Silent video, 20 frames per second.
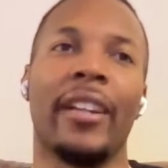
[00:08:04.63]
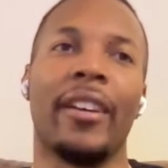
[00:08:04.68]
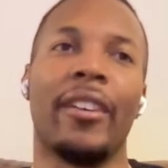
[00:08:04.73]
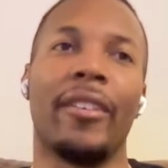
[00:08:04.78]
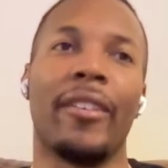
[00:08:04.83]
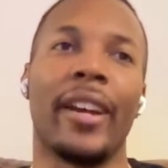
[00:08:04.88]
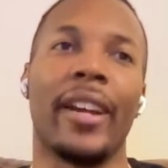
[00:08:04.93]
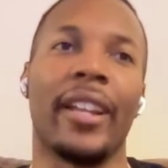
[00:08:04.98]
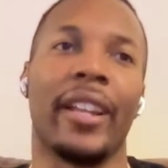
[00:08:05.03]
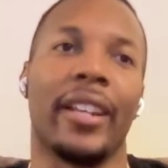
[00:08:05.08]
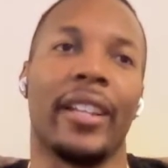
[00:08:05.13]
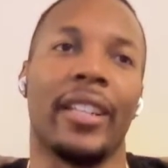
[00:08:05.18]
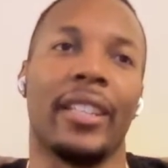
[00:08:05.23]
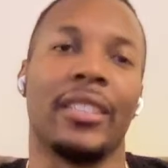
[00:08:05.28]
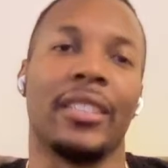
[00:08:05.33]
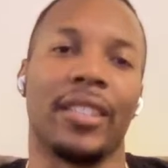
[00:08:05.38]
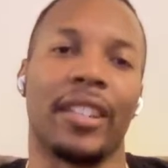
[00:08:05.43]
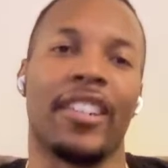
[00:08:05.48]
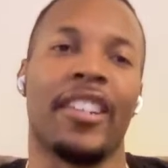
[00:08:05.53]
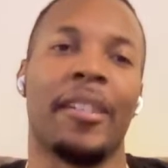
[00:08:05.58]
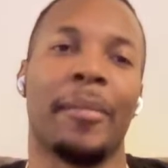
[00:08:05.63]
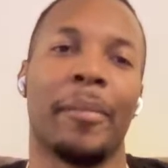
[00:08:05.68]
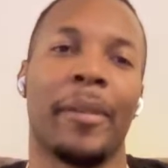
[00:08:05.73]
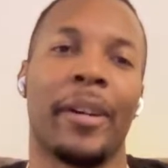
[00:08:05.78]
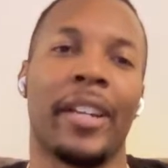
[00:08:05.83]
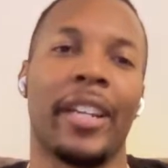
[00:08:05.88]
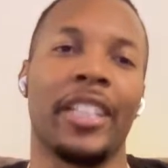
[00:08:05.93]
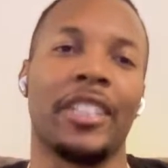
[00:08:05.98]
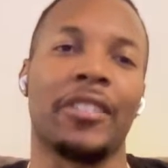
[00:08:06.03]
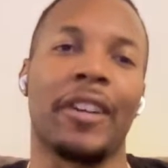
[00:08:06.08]
and just earn
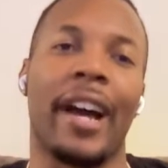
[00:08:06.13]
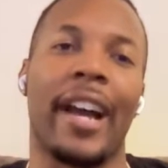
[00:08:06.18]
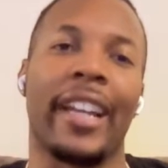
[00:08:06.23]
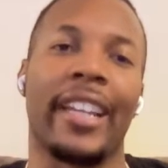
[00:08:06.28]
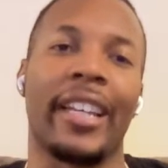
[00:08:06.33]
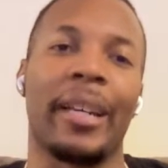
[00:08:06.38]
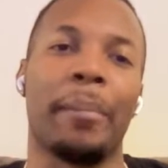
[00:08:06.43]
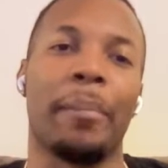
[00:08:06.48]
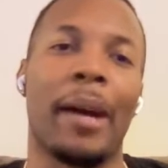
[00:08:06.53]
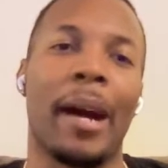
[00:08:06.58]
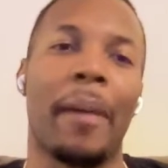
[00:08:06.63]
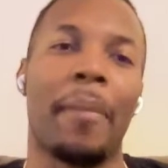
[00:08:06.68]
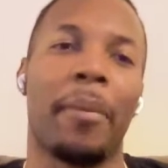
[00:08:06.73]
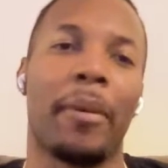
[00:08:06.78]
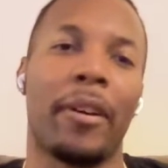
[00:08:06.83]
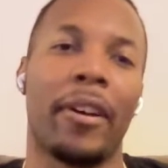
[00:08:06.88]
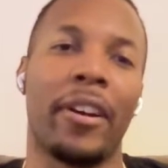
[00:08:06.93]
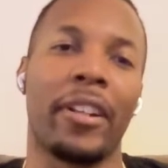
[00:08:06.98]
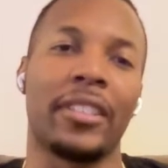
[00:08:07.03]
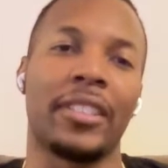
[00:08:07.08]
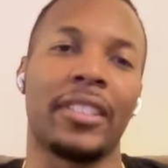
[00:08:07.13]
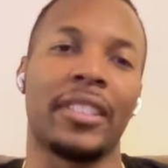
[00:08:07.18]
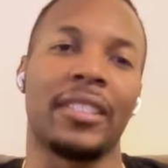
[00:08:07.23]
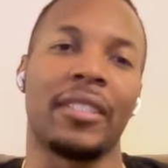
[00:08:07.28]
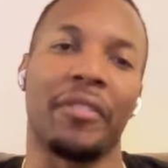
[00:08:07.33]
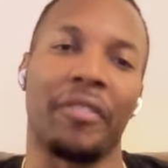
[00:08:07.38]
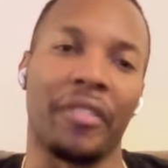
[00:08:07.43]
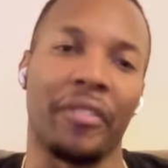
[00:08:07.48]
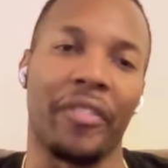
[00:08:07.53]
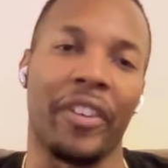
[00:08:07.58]
money so I can buy parts
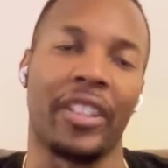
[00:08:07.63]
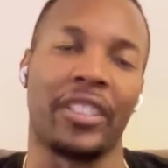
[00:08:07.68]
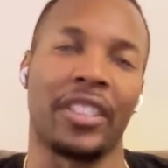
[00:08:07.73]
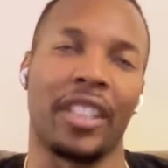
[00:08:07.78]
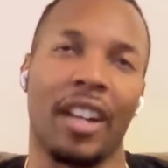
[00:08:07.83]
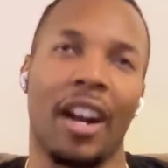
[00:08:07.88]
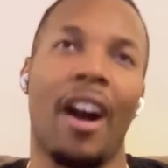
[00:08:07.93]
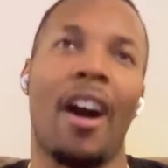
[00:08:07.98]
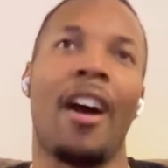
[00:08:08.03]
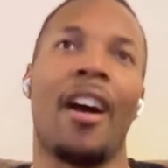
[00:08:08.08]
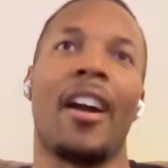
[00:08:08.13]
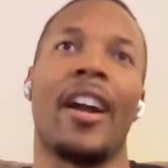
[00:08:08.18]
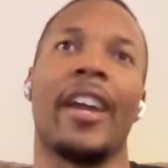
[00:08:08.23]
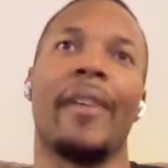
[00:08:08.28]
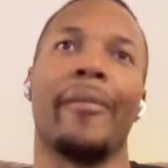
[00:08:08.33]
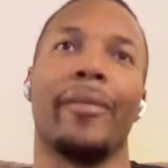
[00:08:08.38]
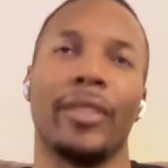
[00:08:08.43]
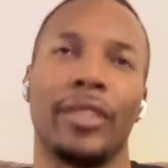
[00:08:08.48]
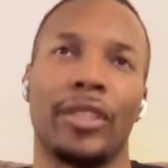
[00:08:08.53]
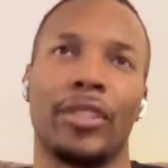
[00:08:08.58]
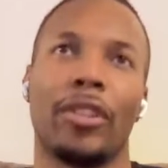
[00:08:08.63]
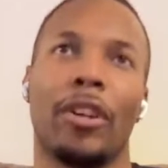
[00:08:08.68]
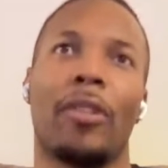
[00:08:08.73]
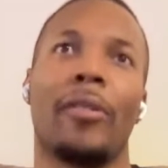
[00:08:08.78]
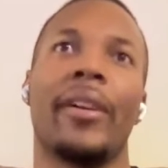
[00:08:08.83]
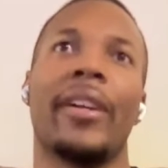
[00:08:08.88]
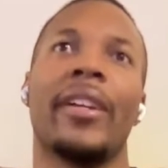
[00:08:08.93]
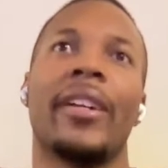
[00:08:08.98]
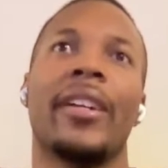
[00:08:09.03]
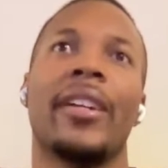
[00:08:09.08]
to fix the car and
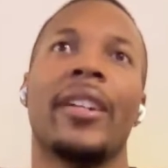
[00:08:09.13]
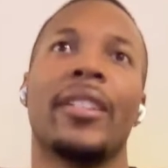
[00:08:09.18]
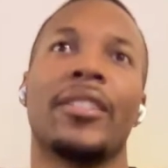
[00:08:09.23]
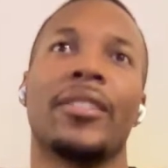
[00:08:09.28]
restore it.